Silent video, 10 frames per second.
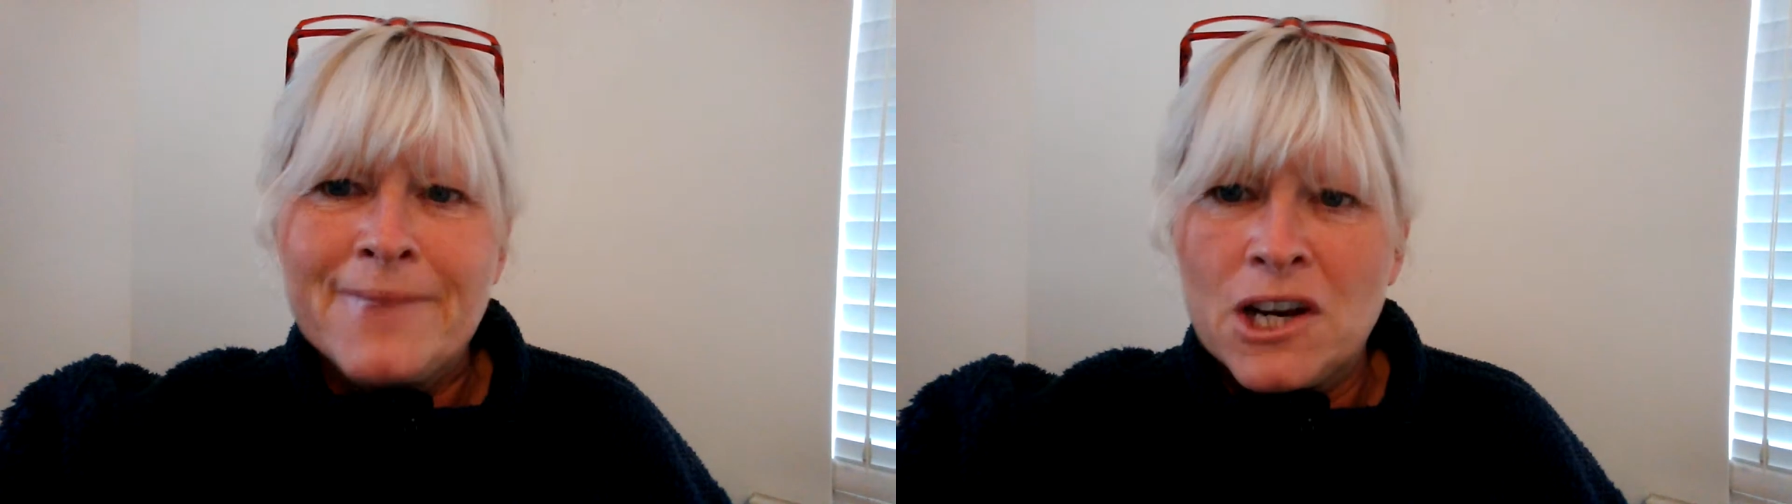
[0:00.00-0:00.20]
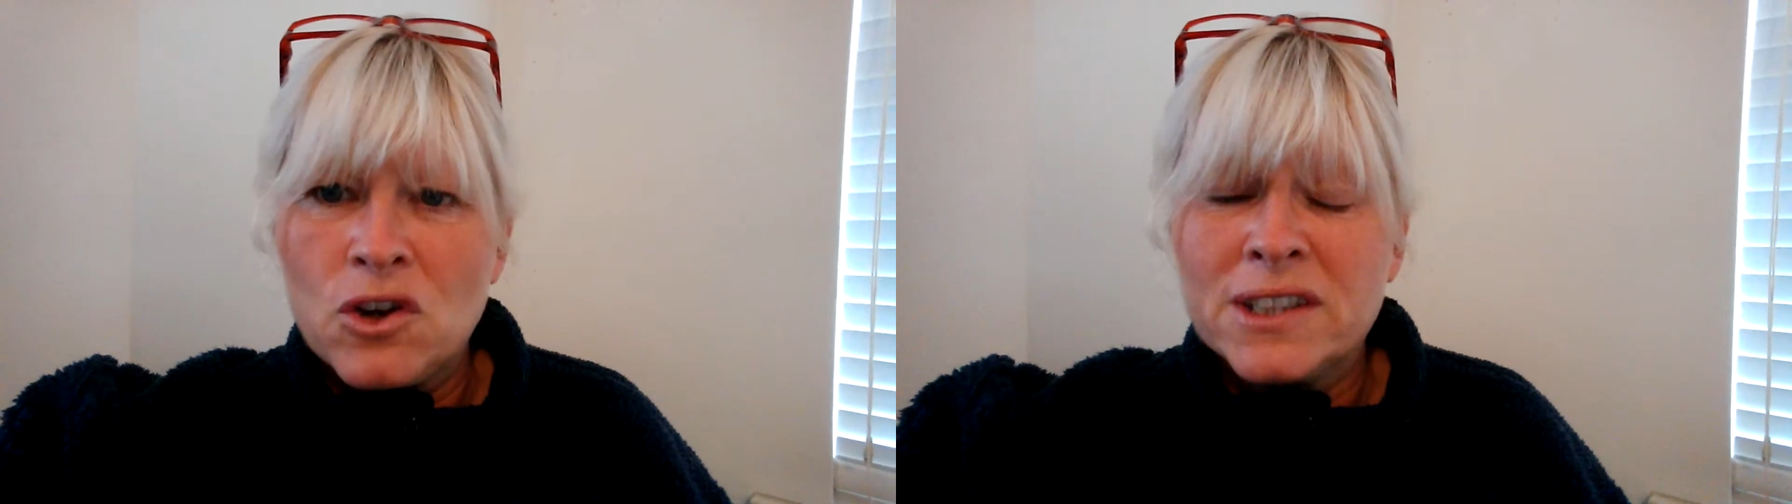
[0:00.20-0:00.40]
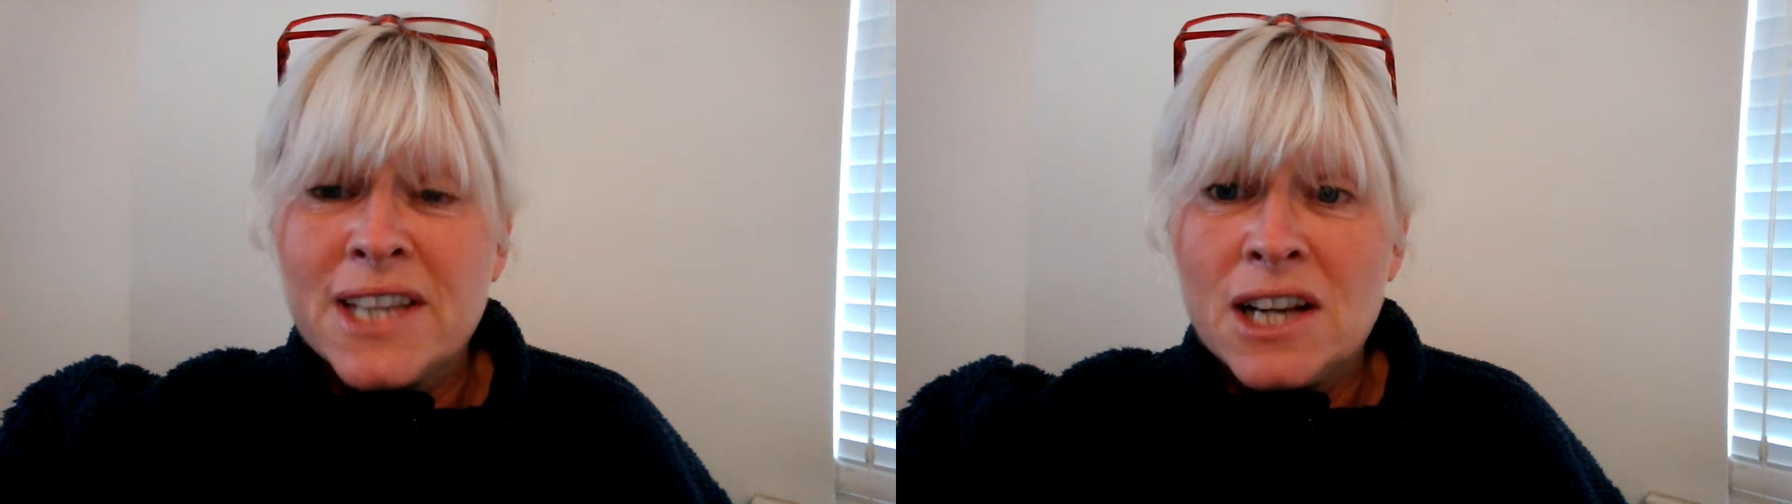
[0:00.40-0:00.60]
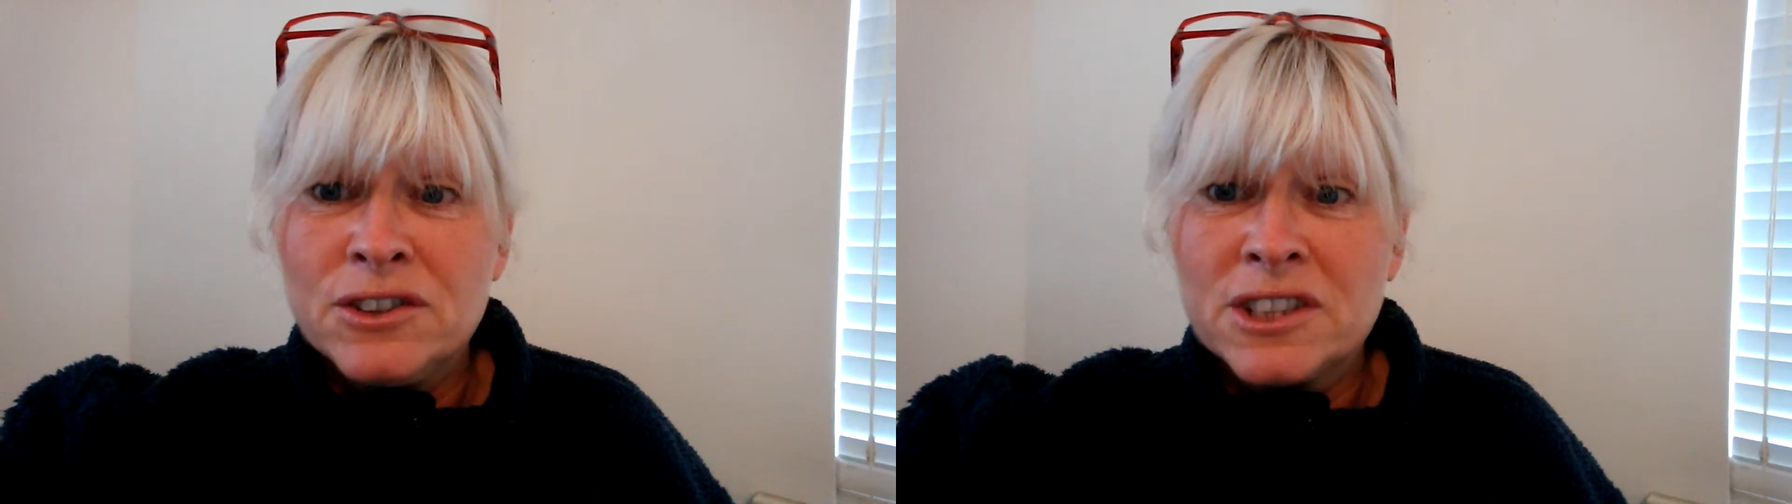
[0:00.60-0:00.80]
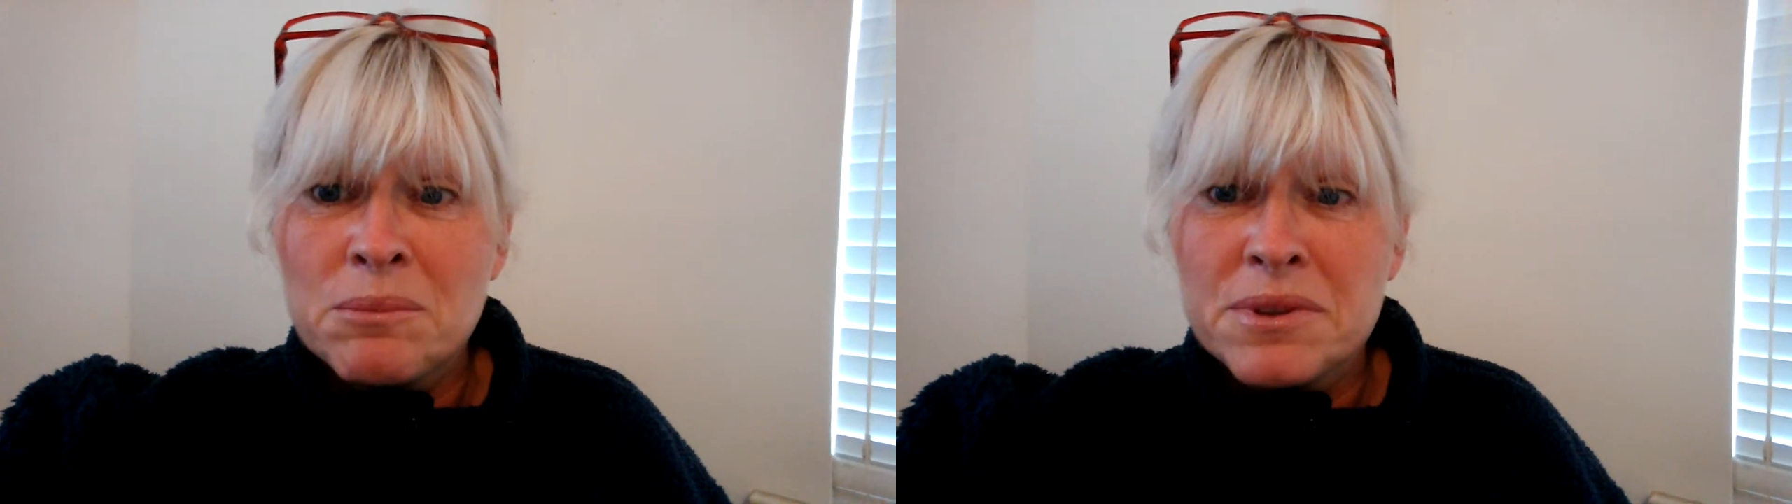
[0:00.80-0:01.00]
And I've got to tell
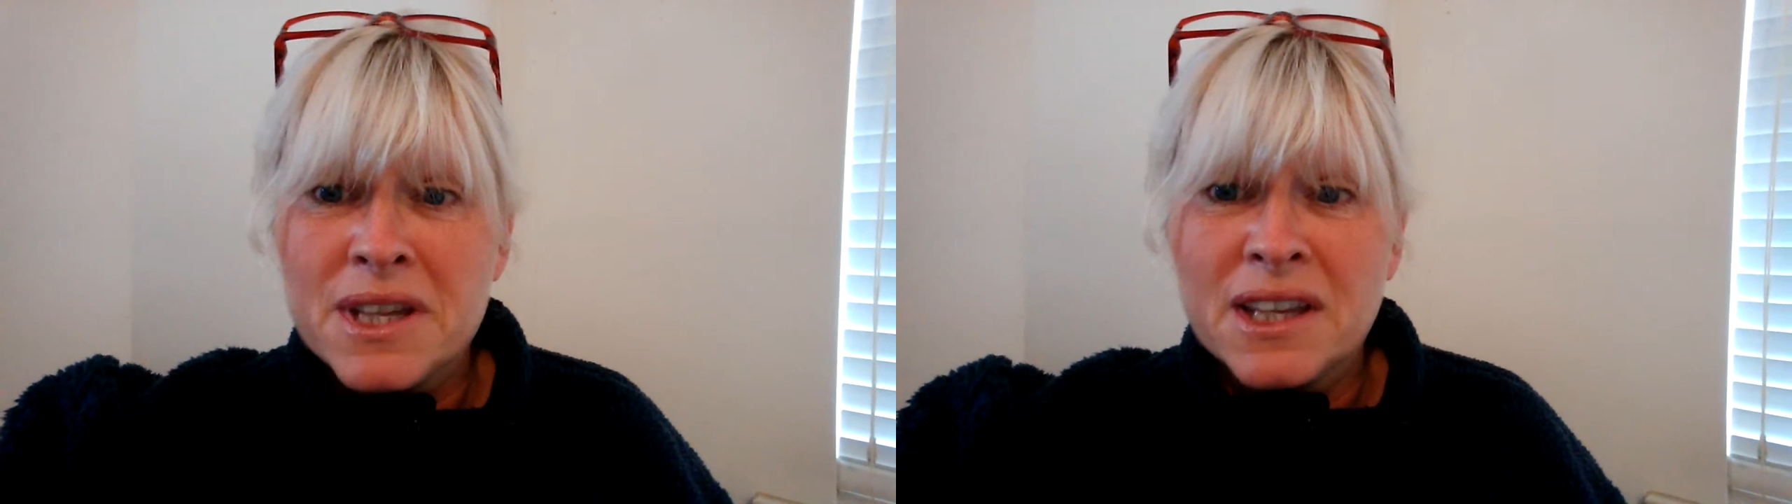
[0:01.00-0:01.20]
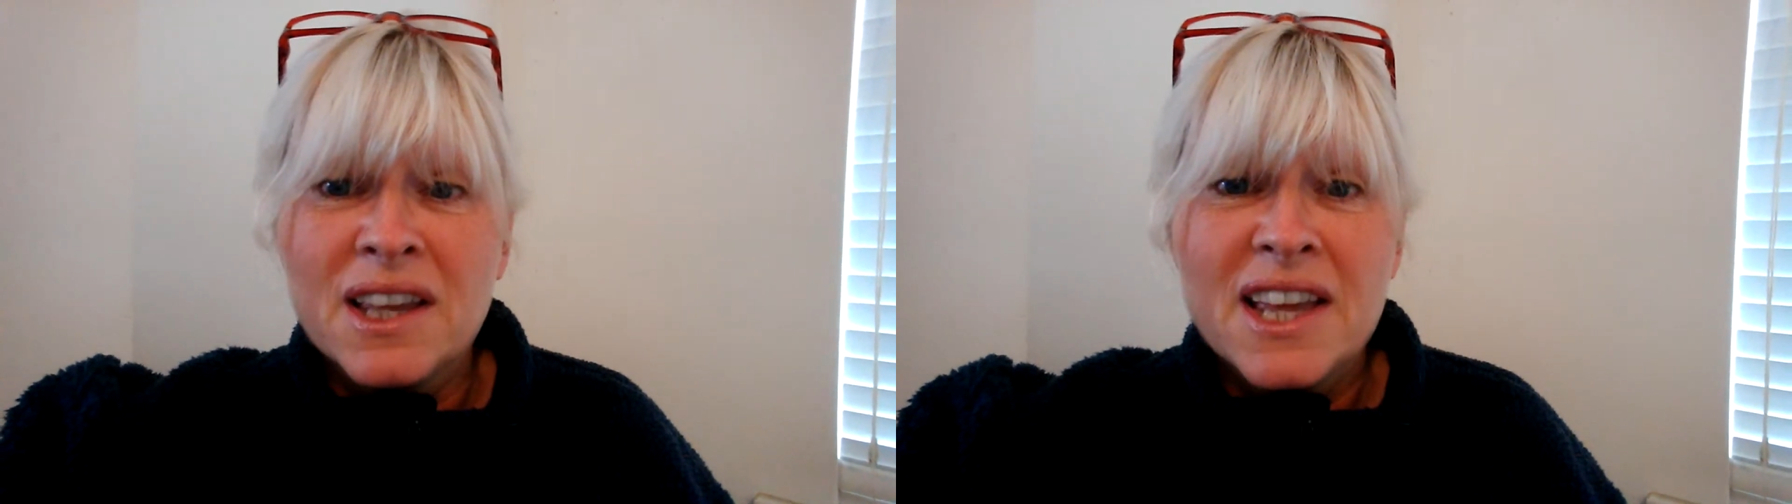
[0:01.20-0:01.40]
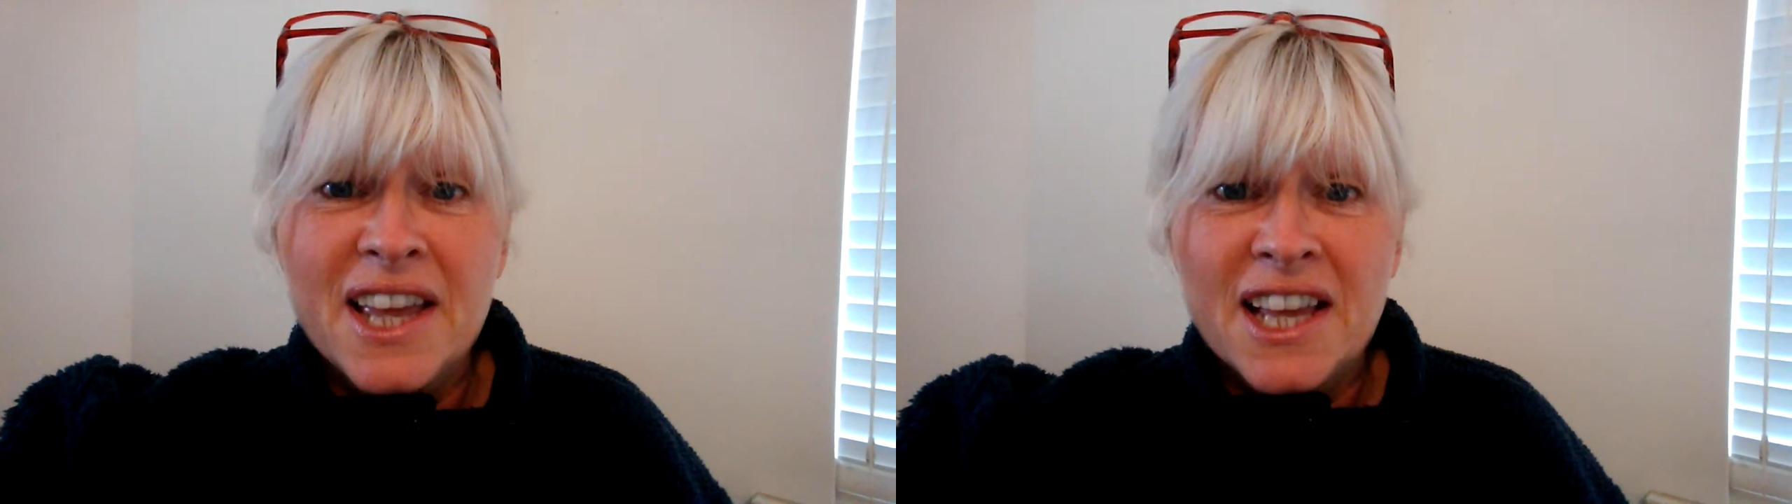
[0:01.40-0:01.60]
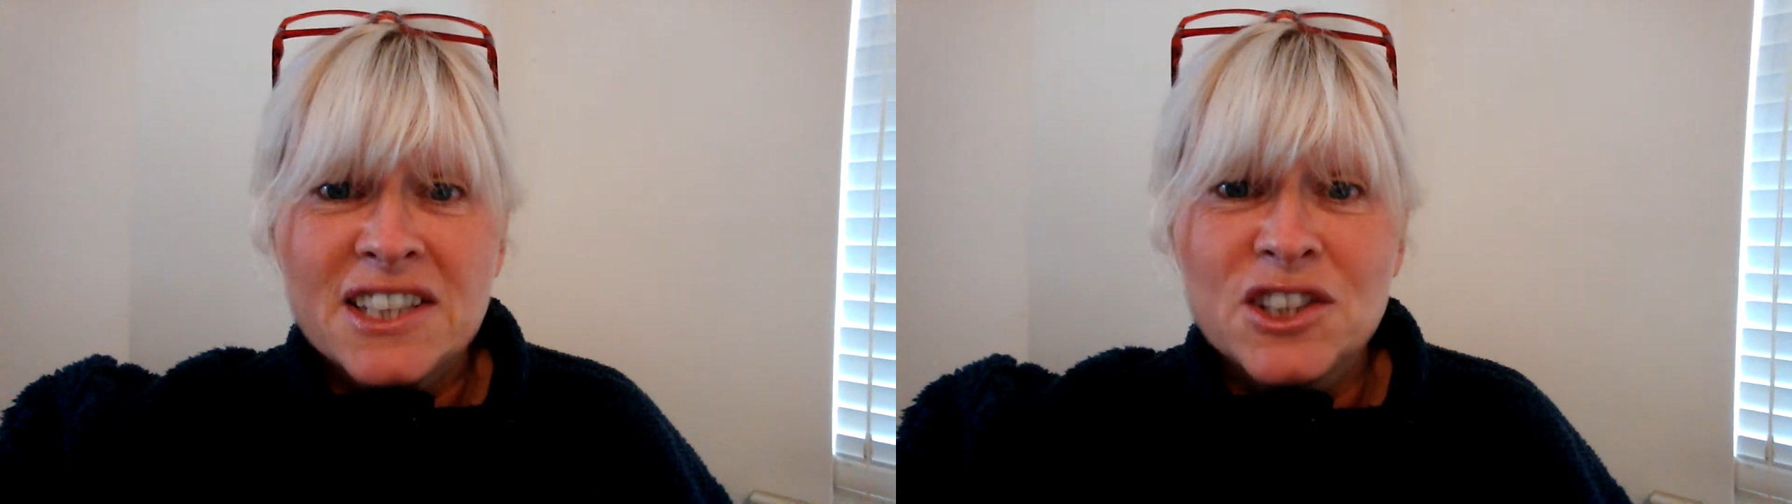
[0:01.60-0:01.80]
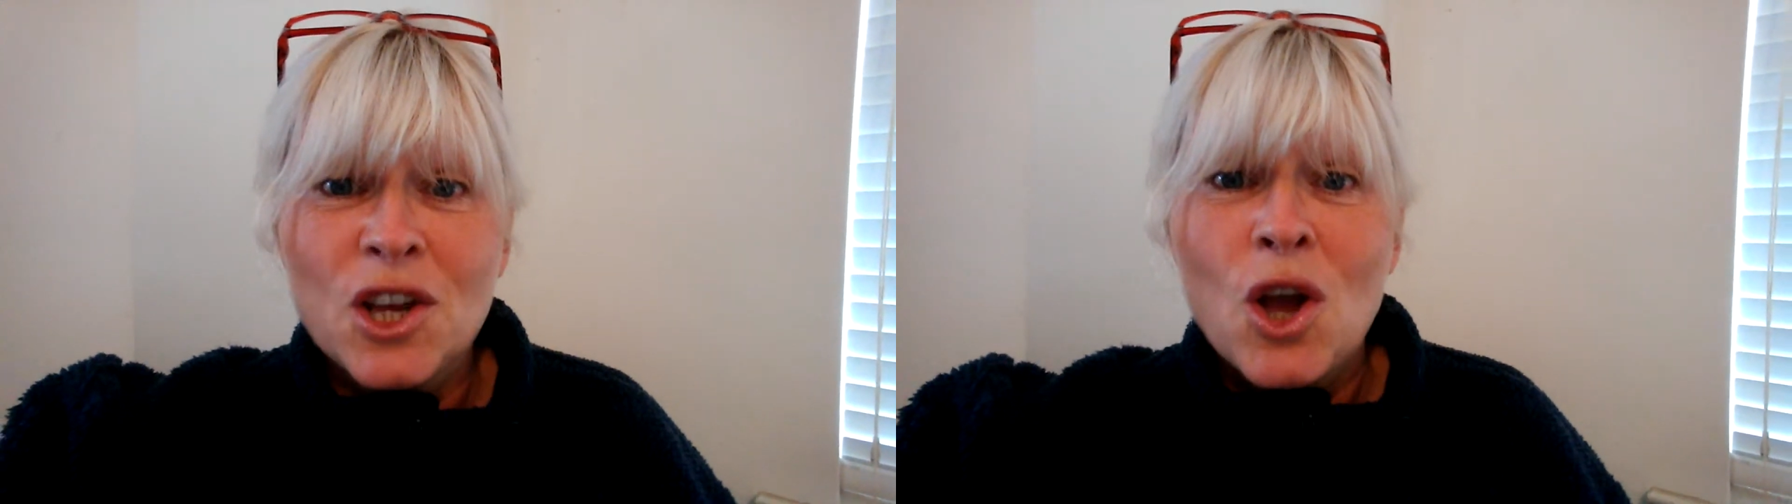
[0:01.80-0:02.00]
you something,
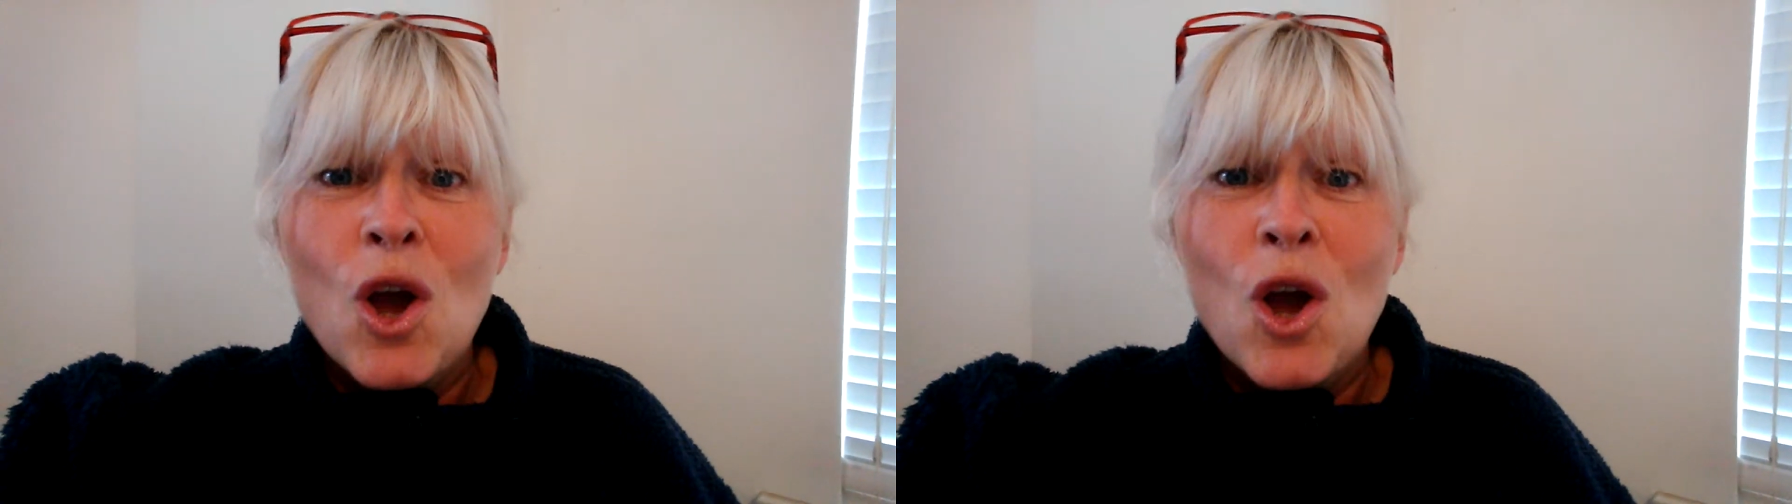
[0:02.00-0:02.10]
it